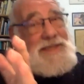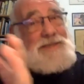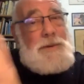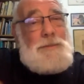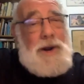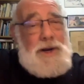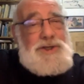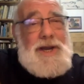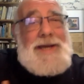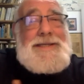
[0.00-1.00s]
has been
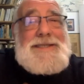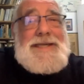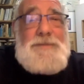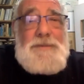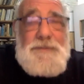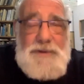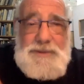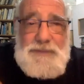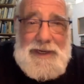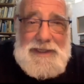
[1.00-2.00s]
marginalized, even for
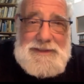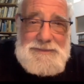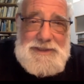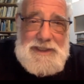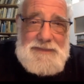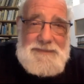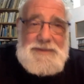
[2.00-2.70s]
Israelis themselves.